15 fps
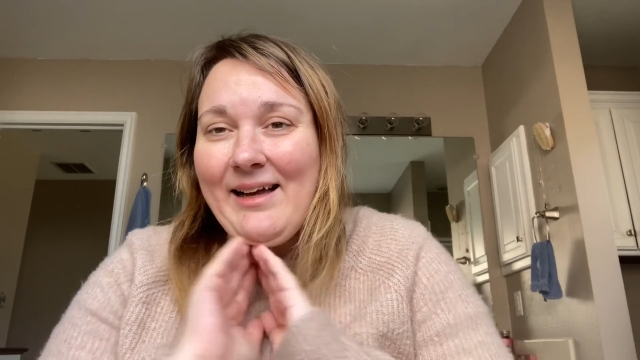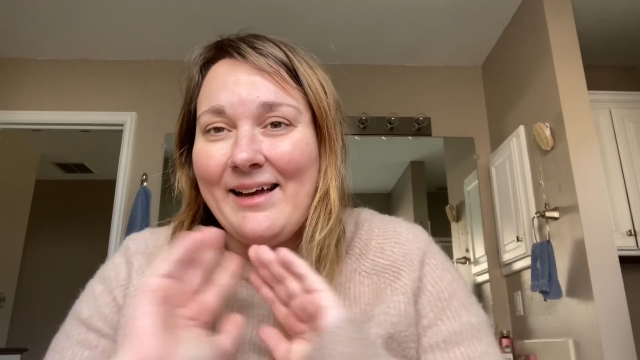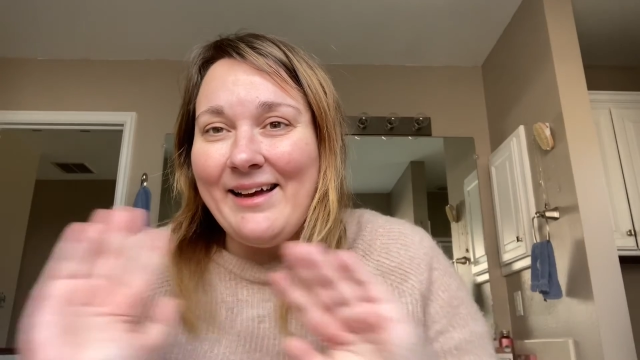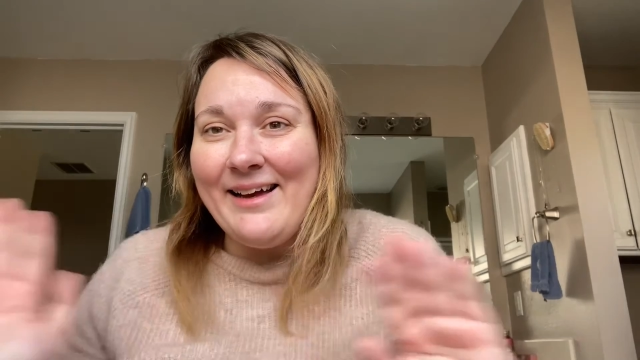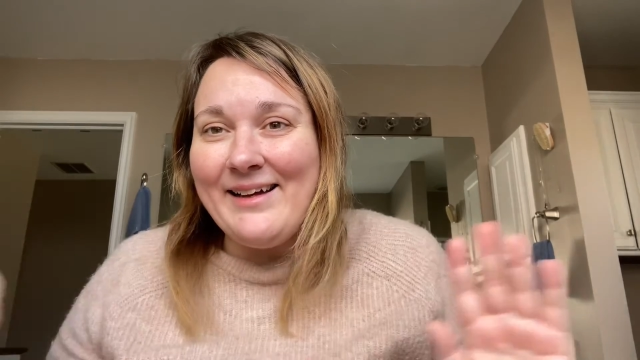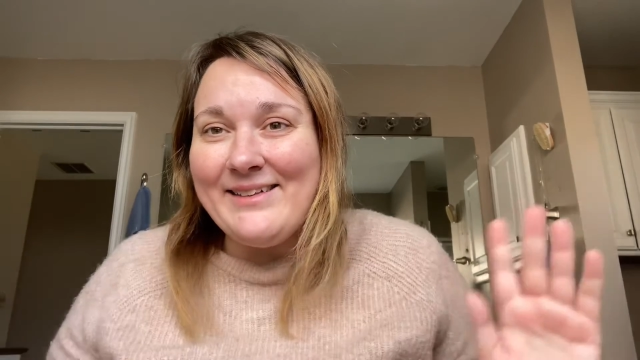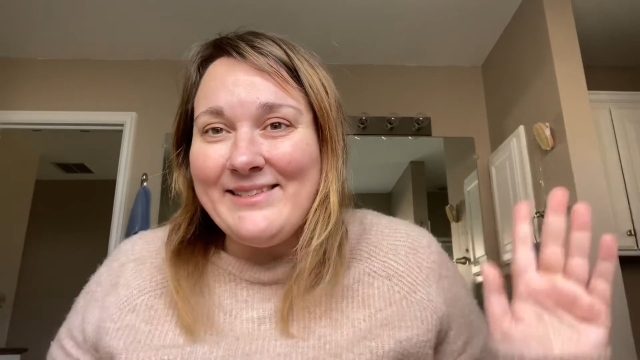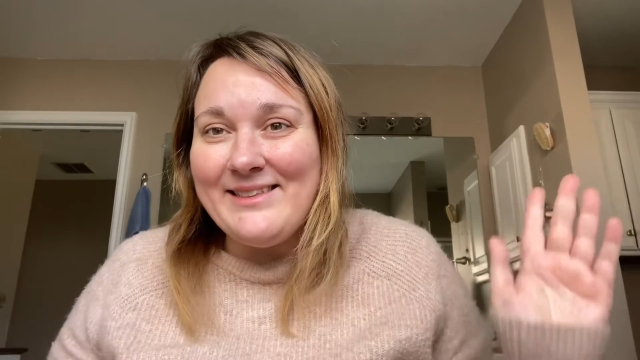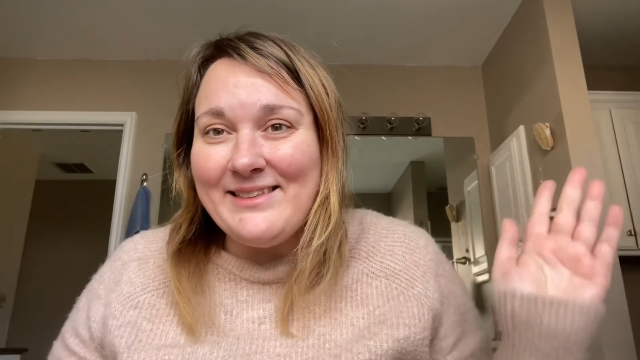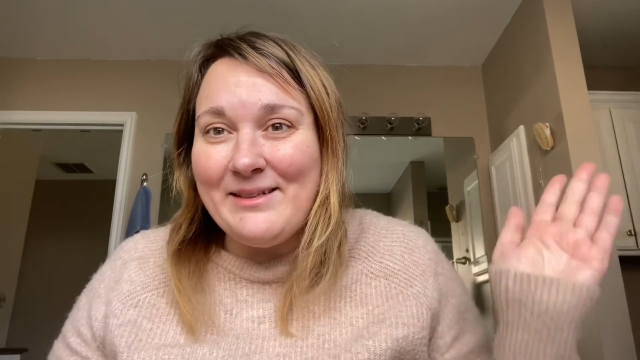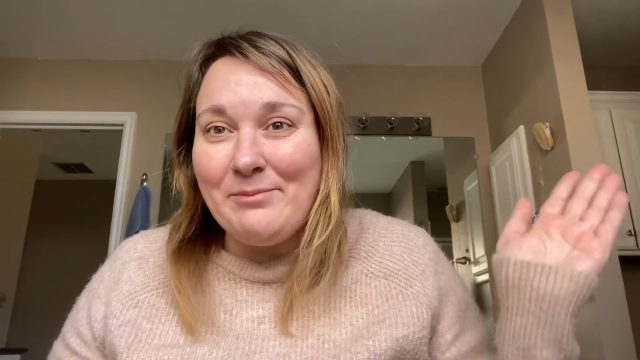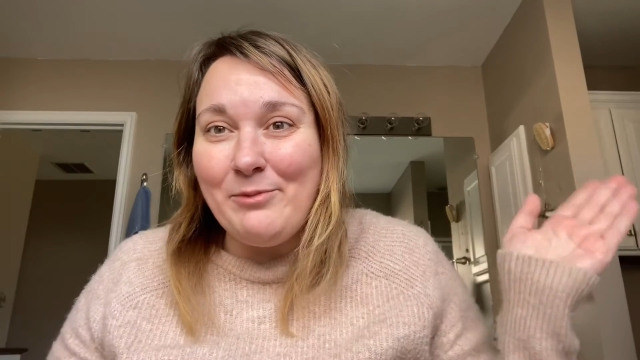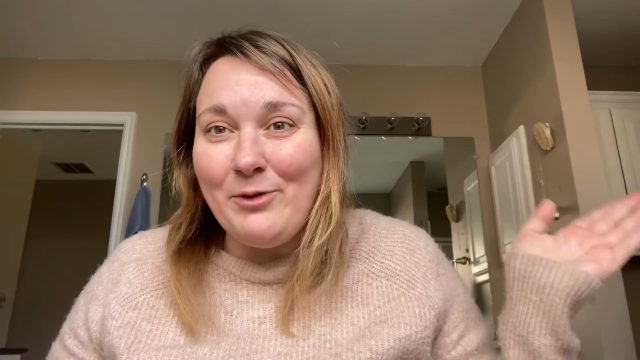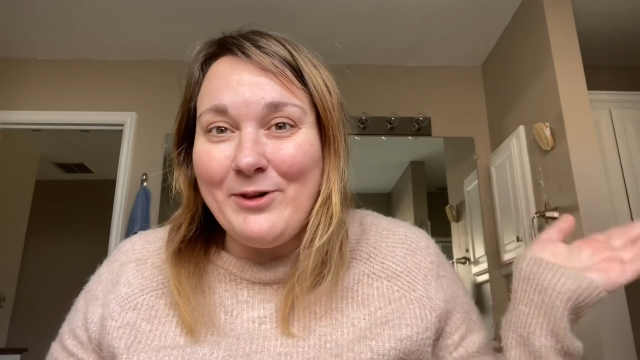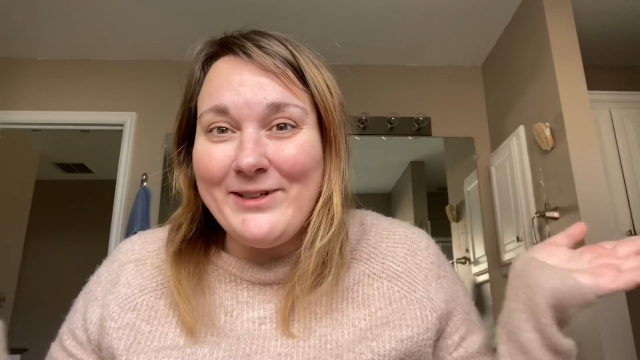had
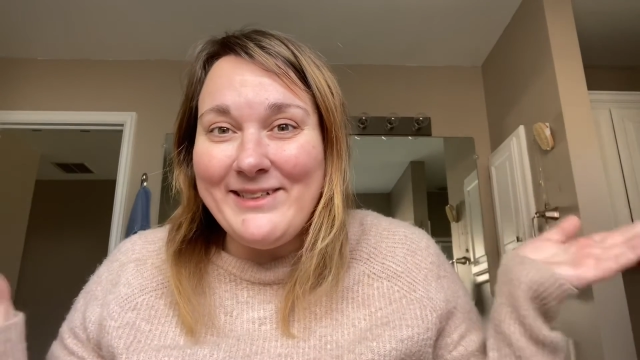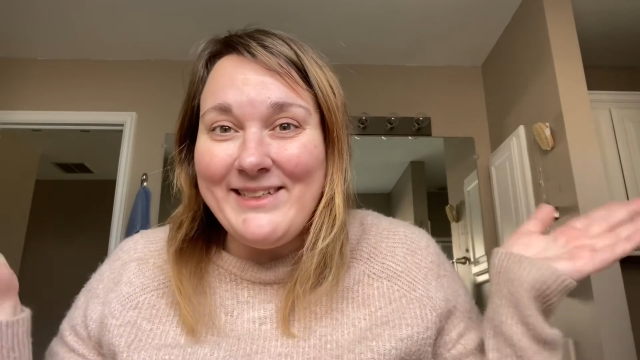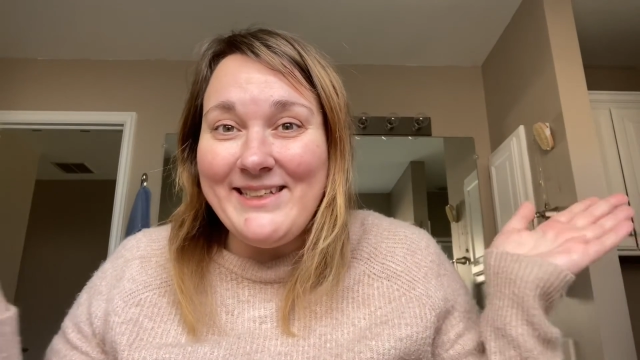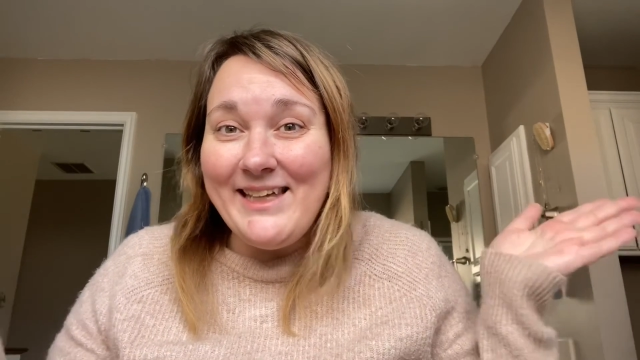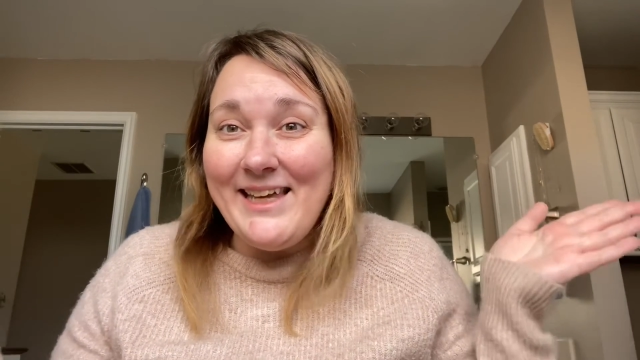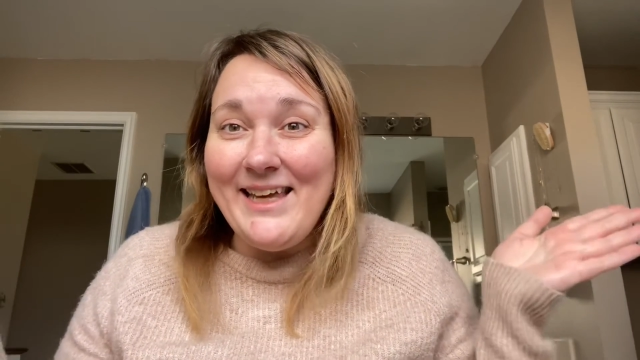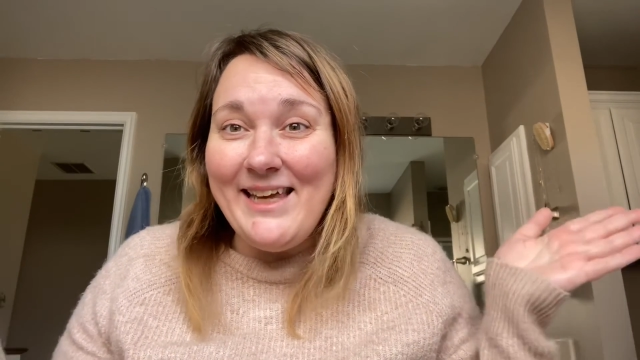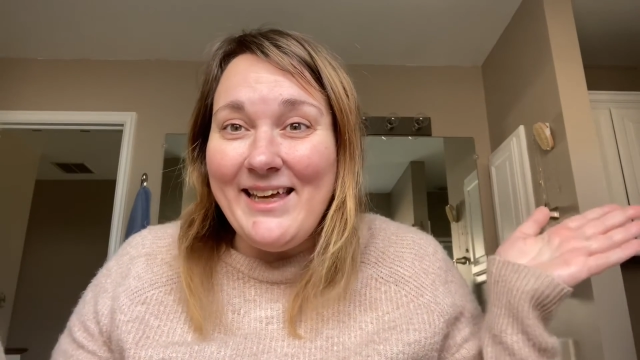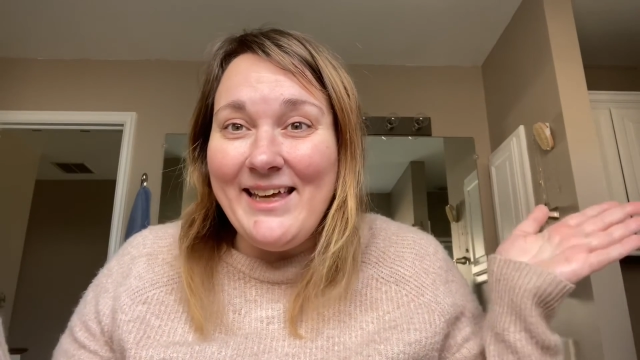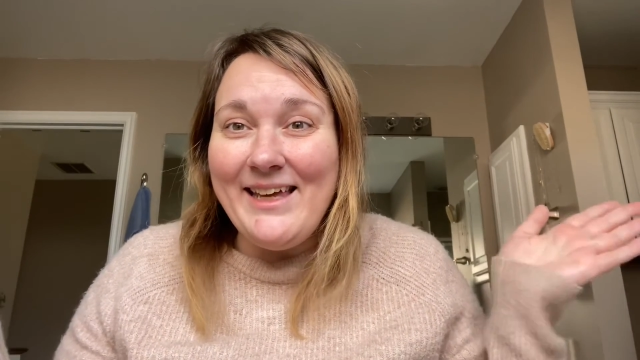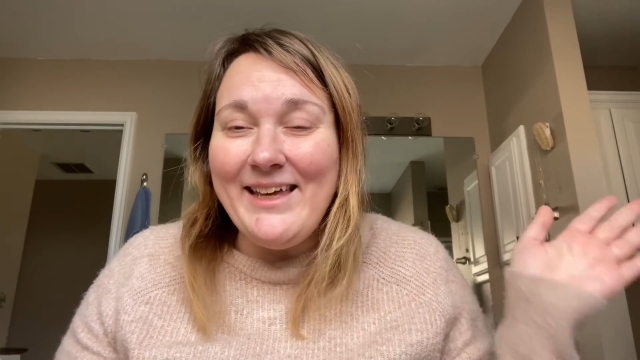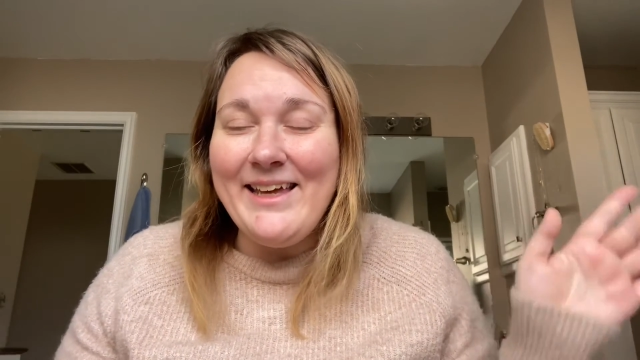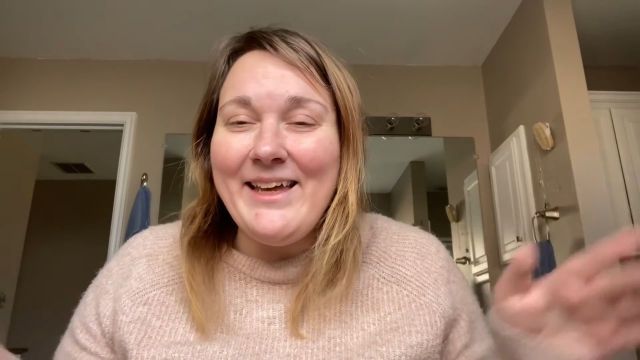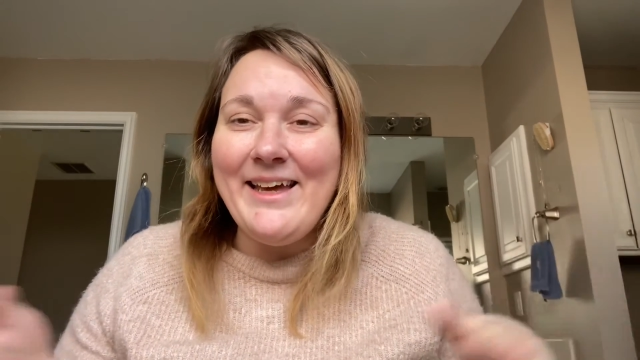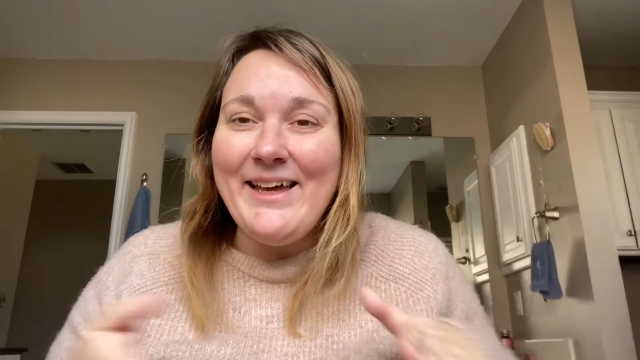some more tea.